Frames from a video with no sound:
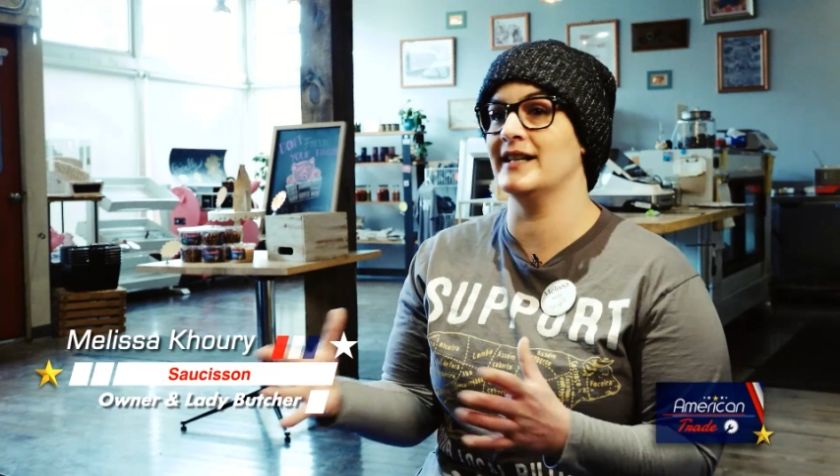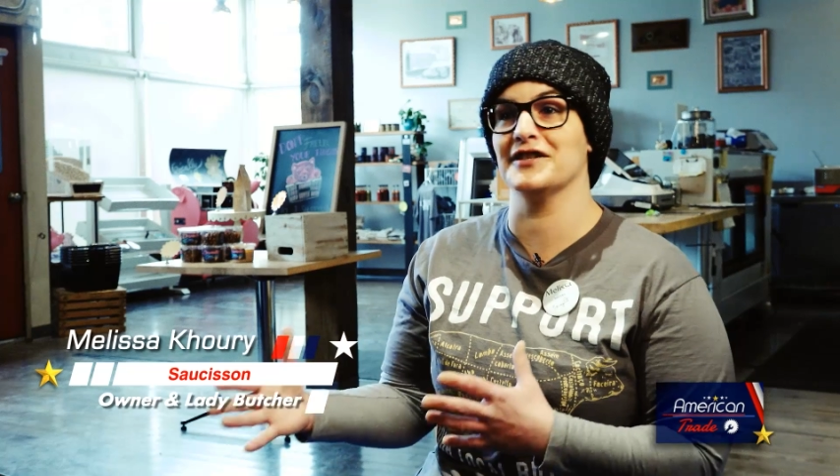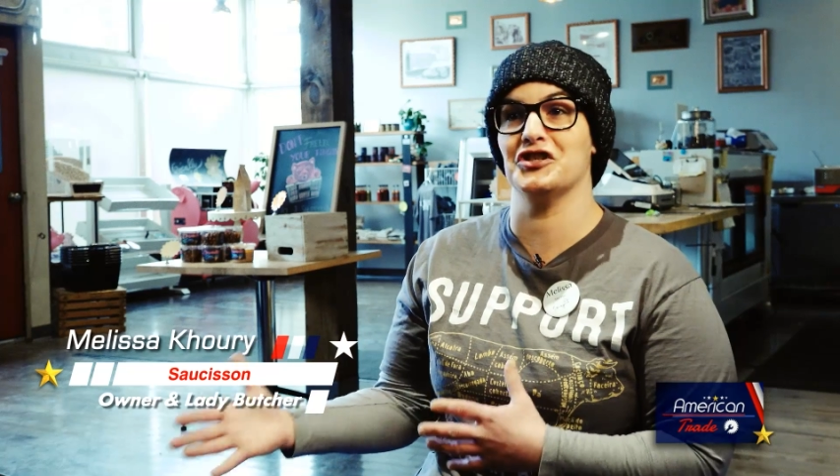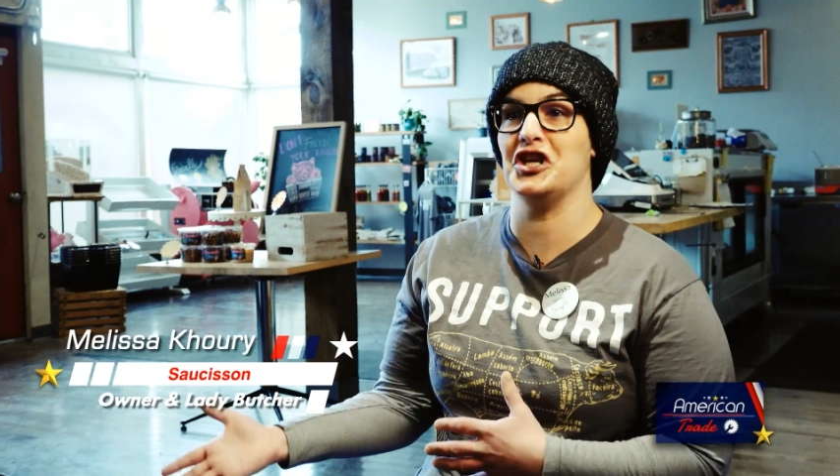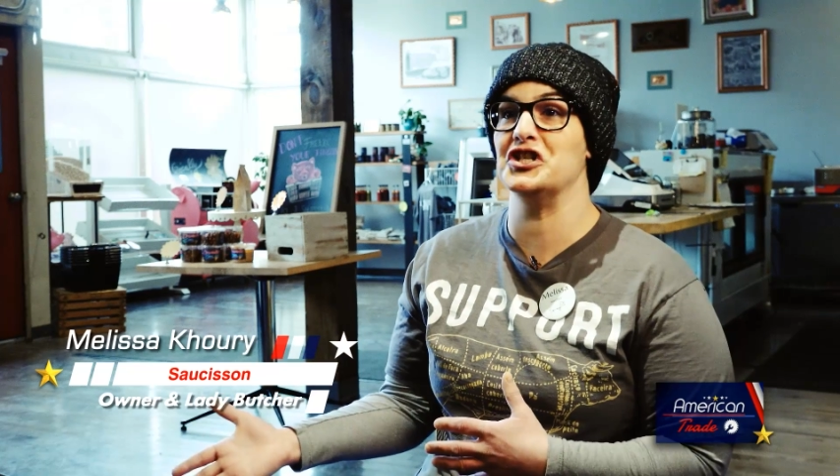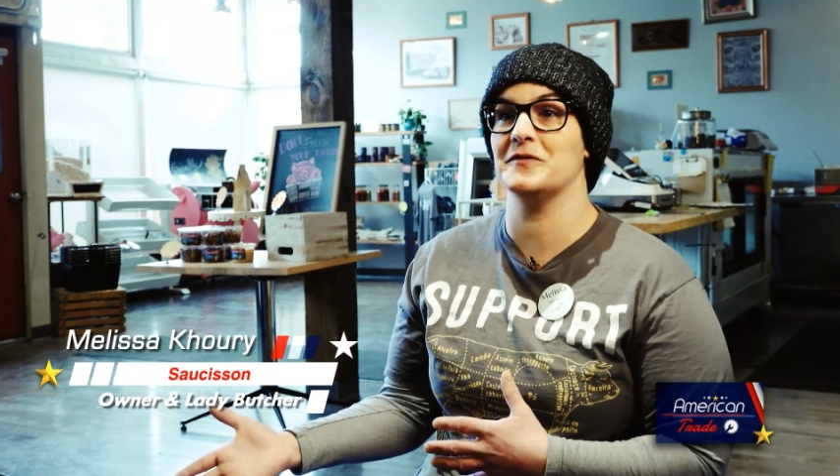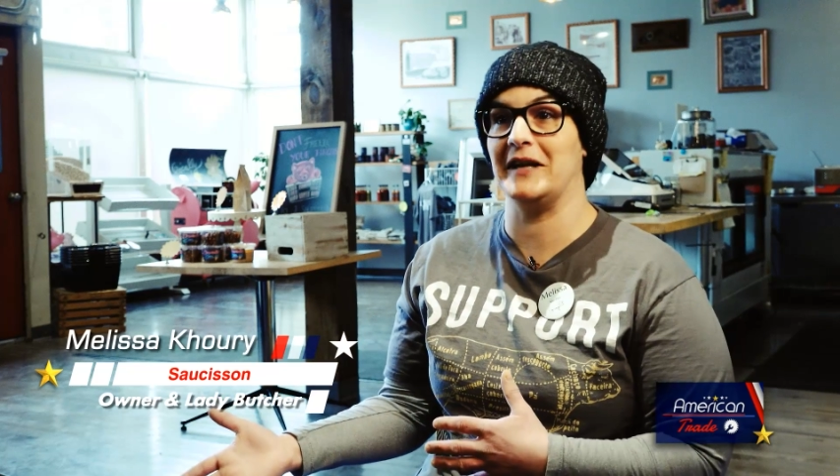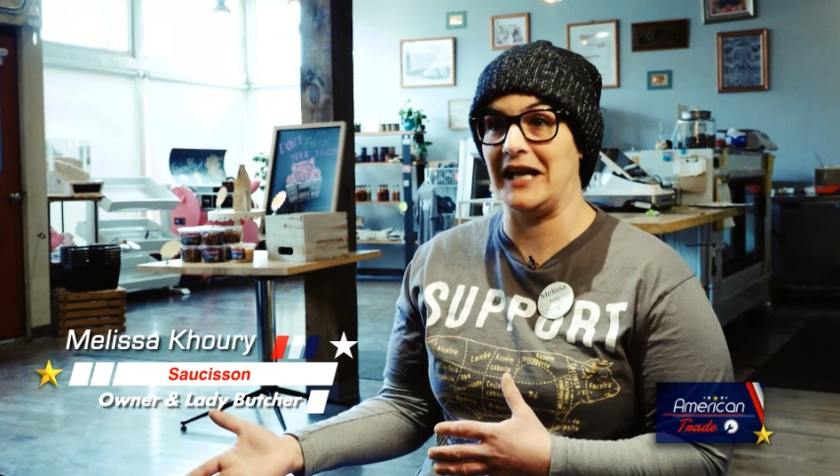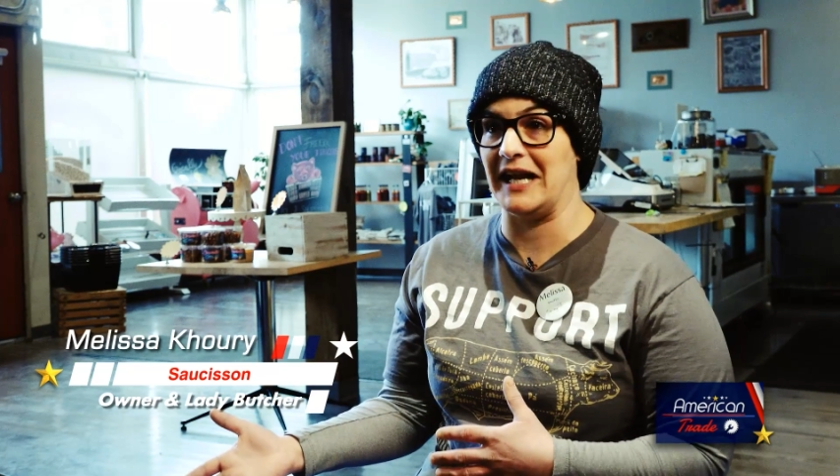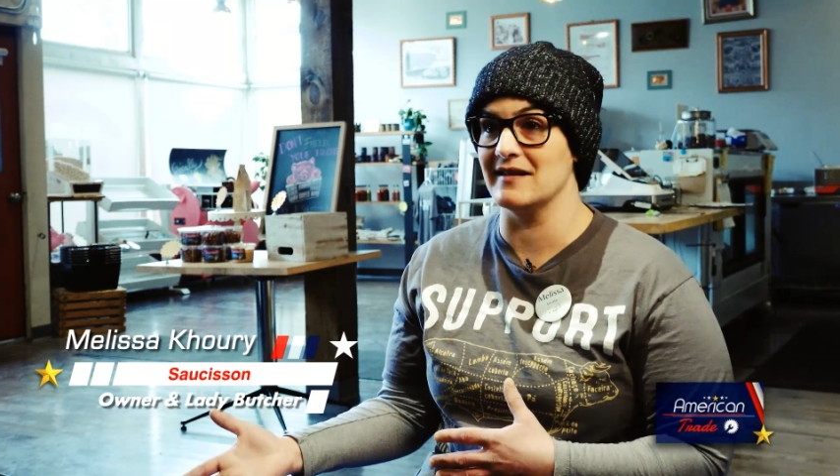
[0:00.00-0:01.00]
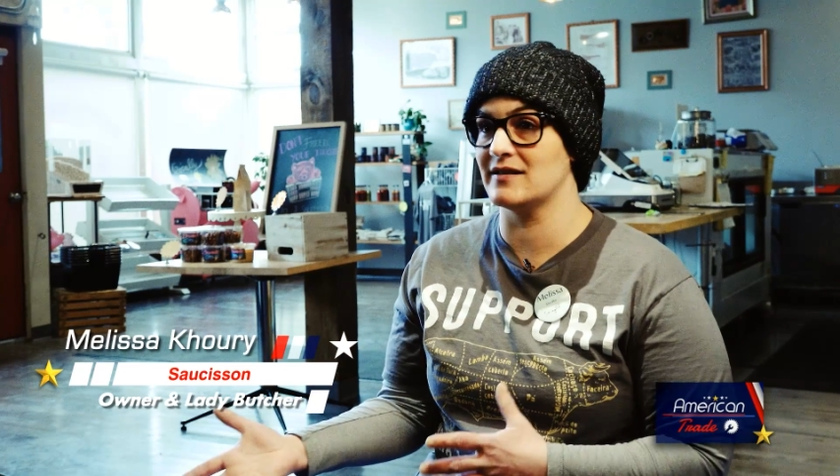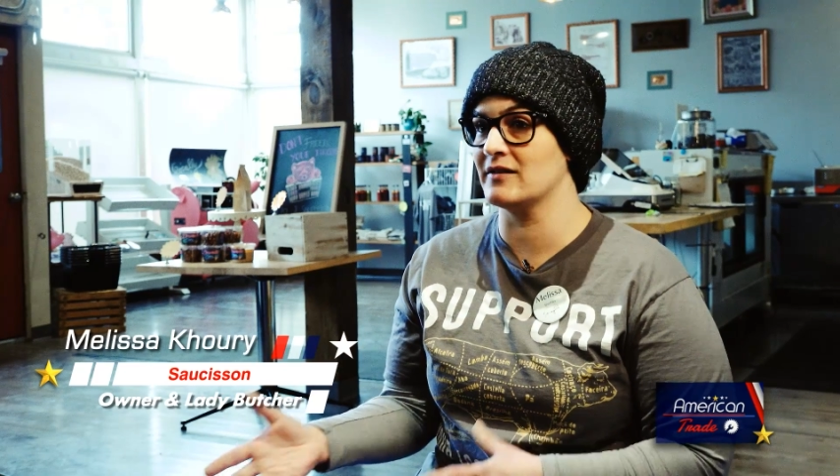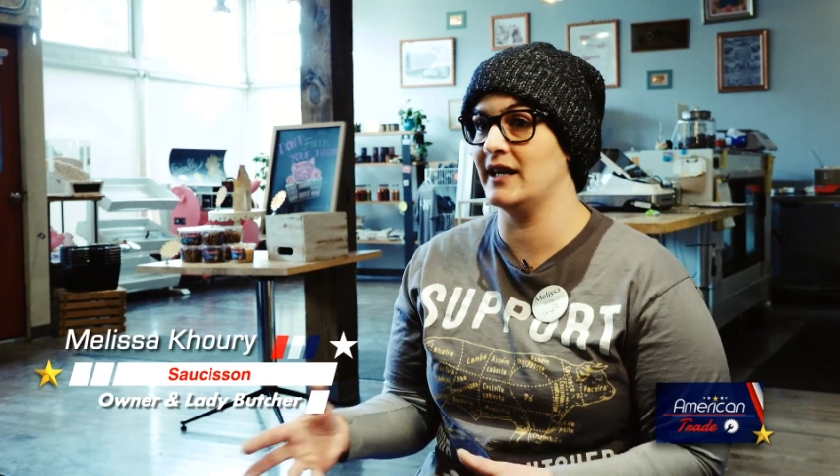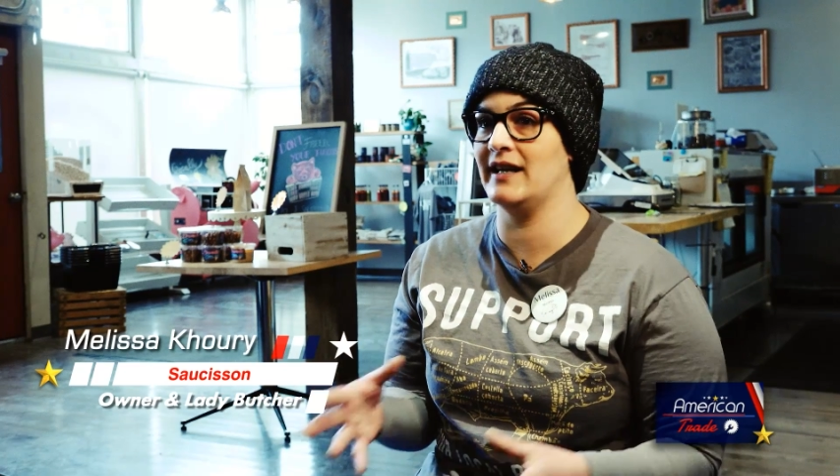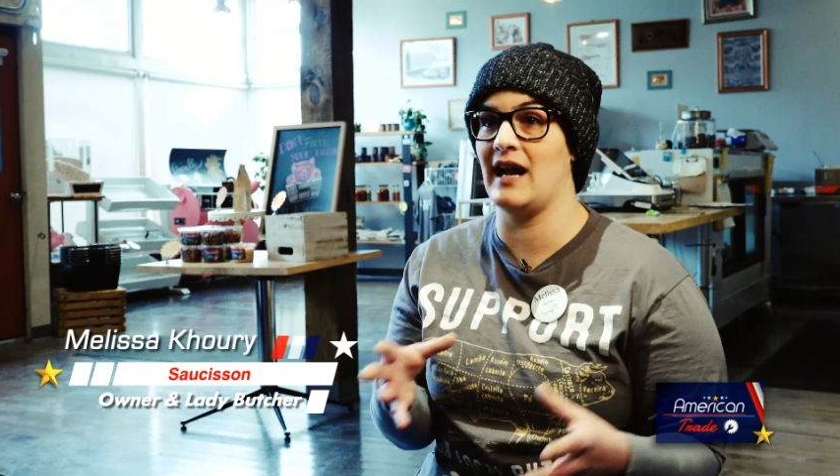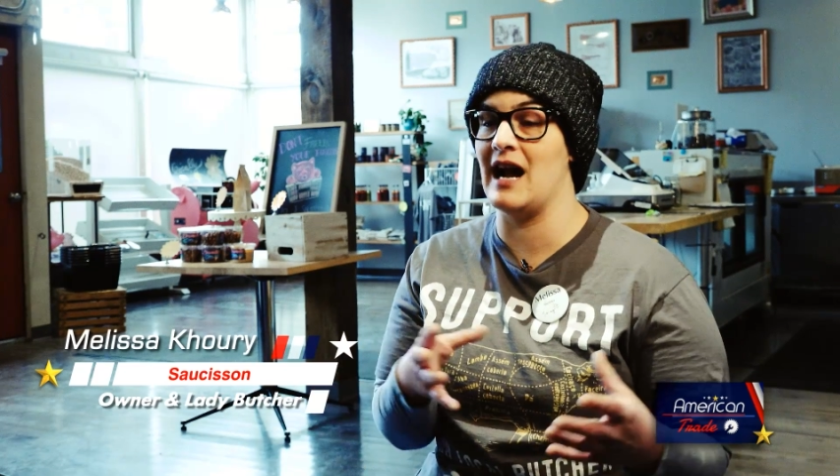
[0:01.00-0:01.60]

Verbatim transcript: doesn't change as many hands, right?